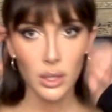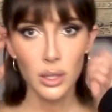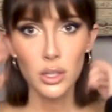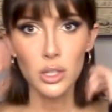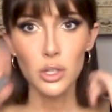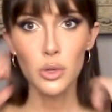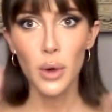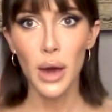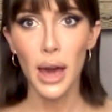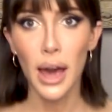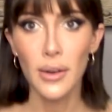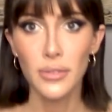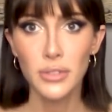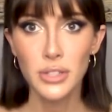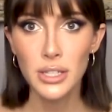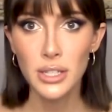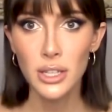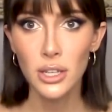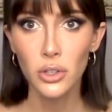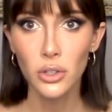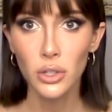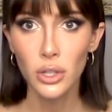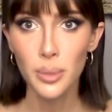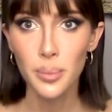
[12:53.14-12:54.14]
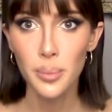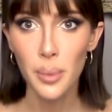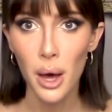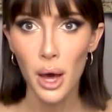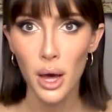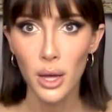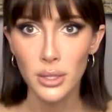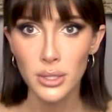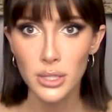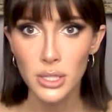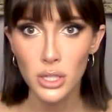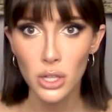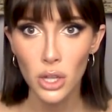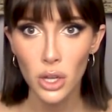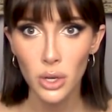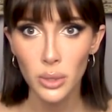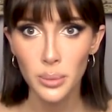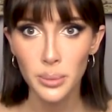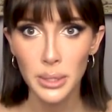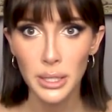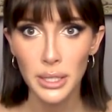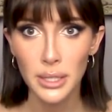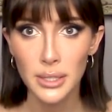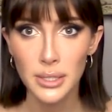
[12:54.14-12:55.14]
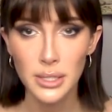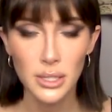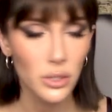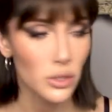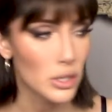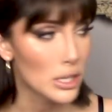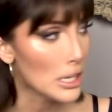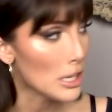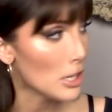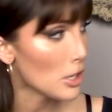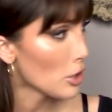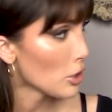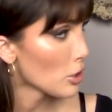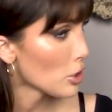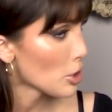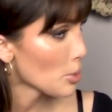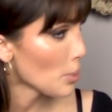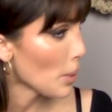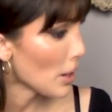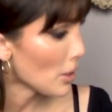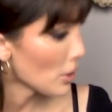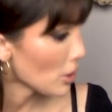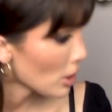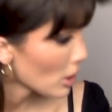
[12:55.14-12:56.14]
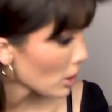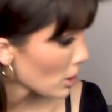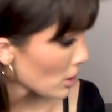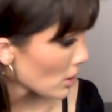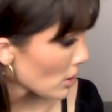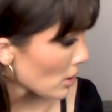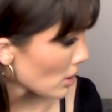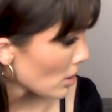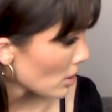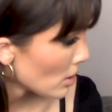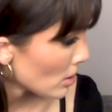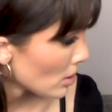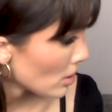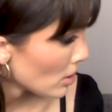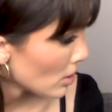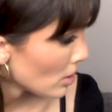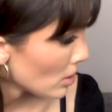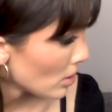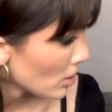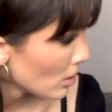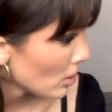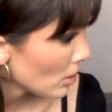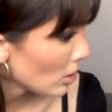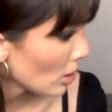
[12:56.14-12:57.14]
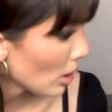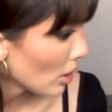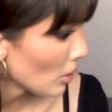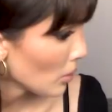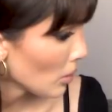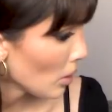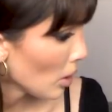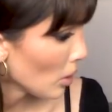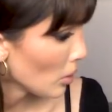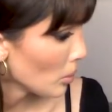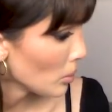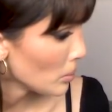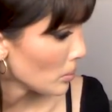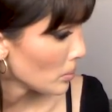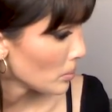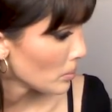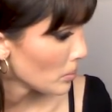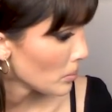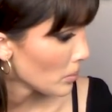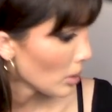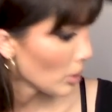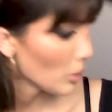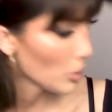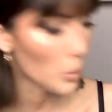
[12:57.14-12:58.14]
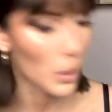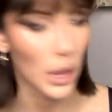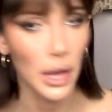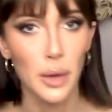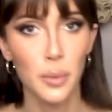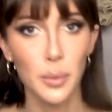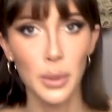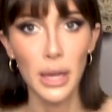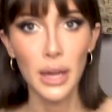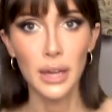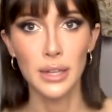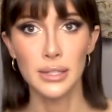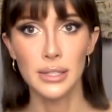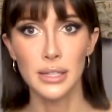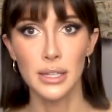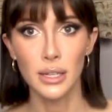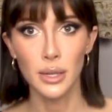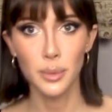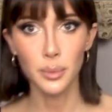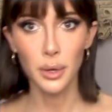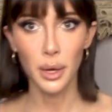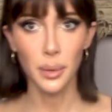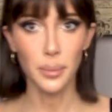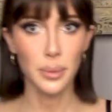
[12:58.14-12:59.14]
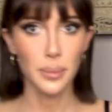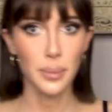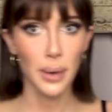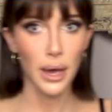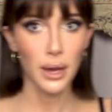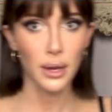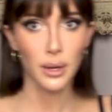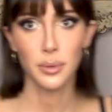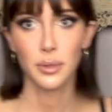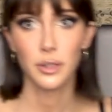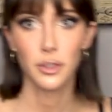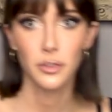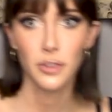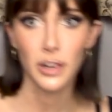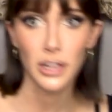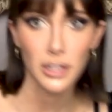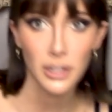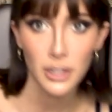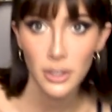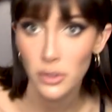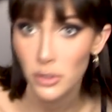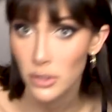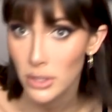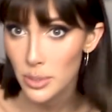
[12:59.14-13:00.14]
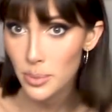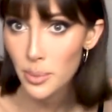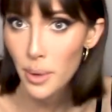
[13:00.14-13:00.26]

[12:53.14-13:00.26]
You have to kill the moths though because they'll eat your sweaters. You know, oh, okay, wait, I see it. I'm coming back. I'm going to fight kill this